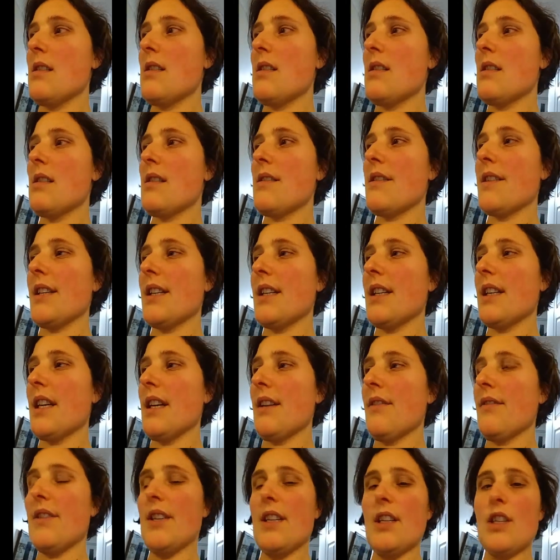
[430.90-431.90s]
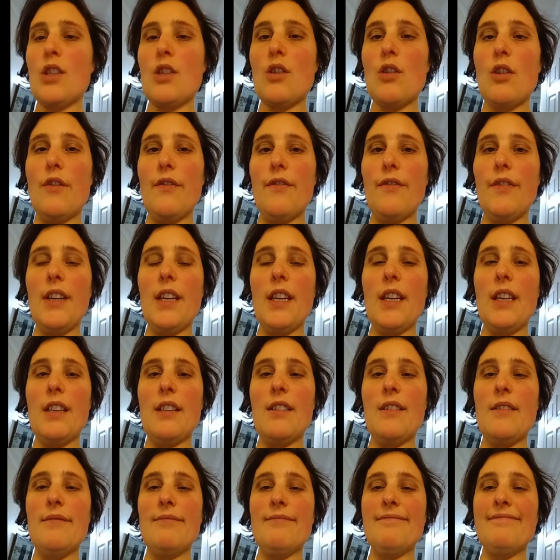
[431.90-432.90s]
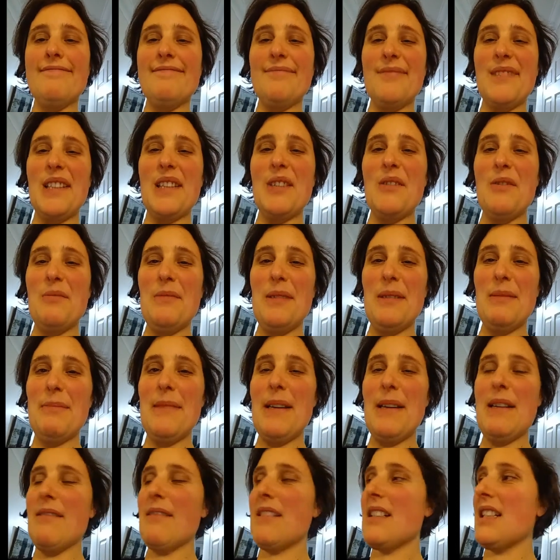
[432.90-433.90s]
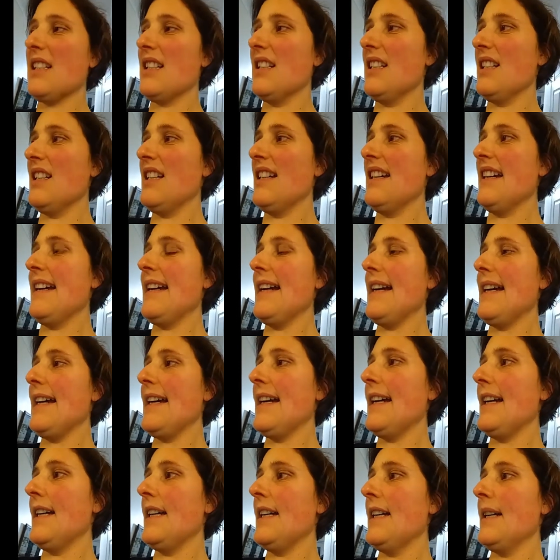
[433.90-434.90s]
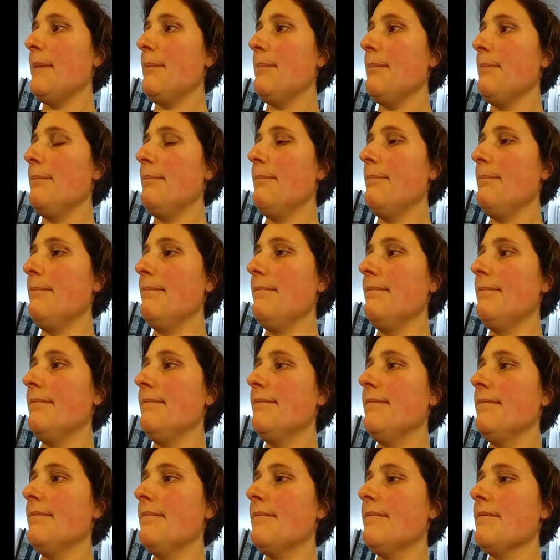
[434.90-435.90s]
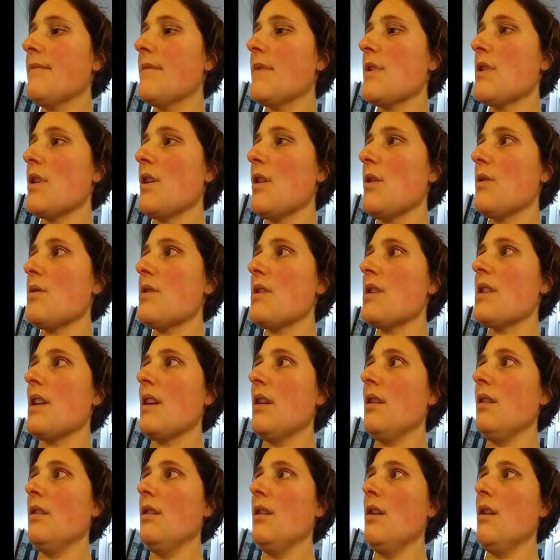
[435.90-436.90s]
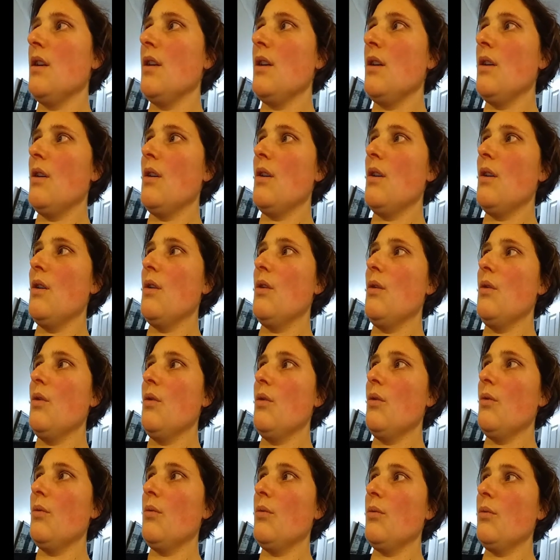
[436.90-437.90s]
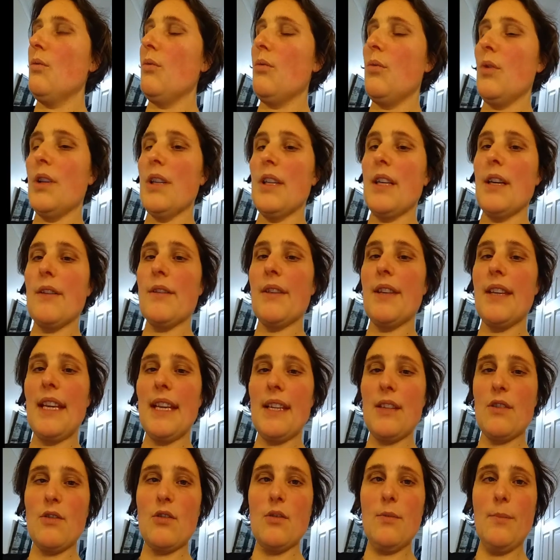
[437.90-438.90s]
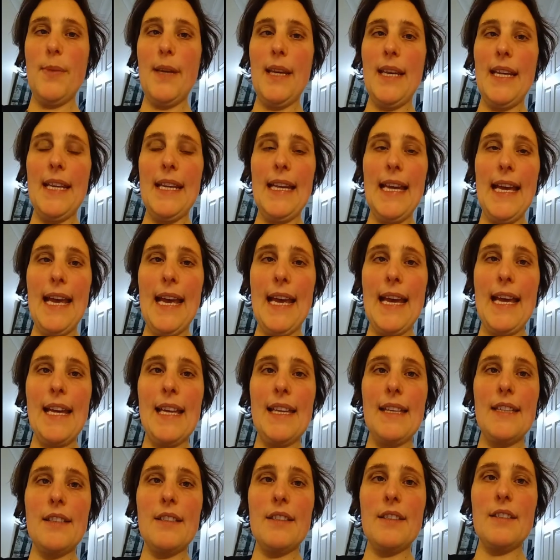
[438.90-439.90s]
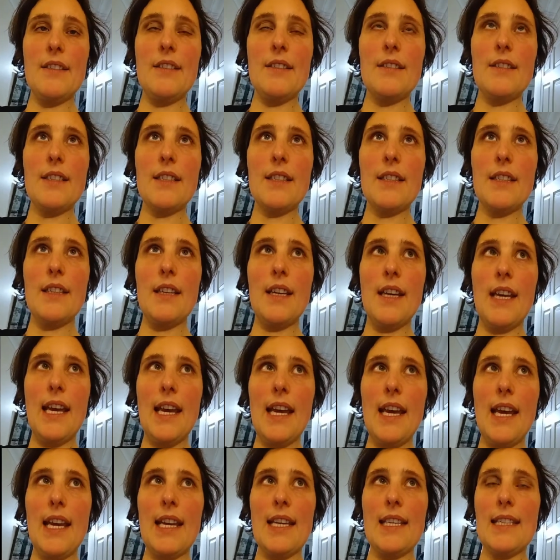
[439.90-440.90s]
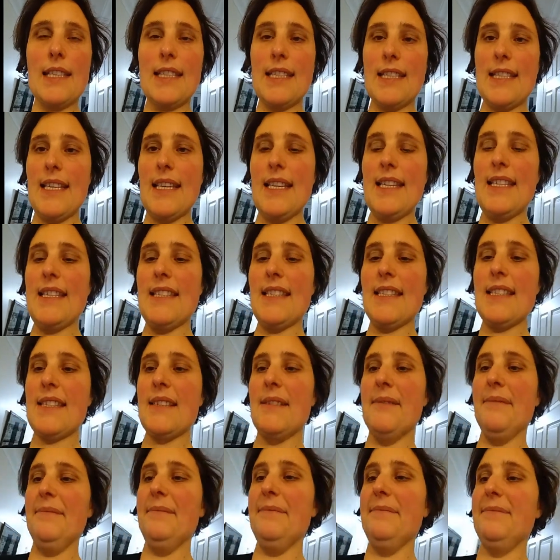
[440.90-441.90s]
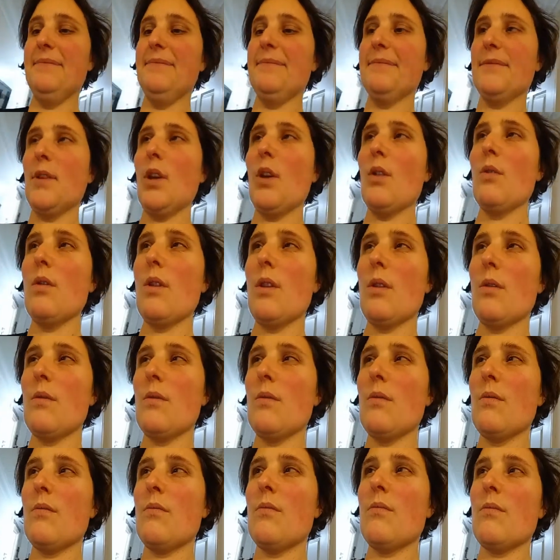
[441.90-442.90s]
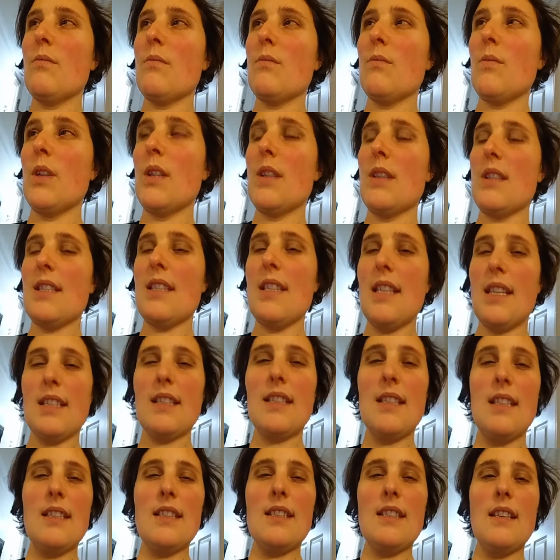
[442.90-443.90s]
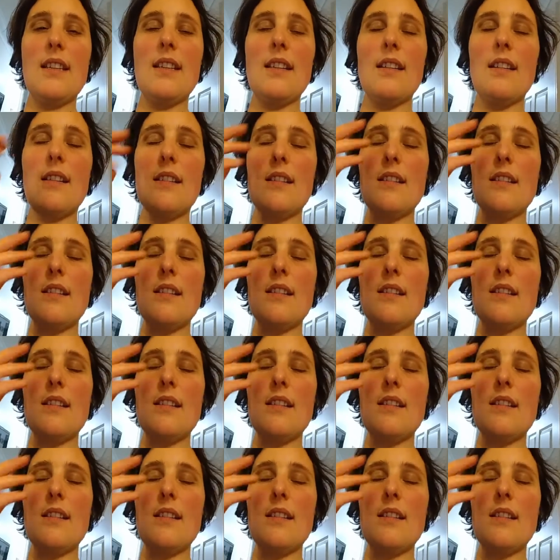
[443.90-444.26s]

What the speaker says: A decaffeinated coffee with almond milk. So still one healthy extra B and eight sins. No, I meant six sins, didn't I?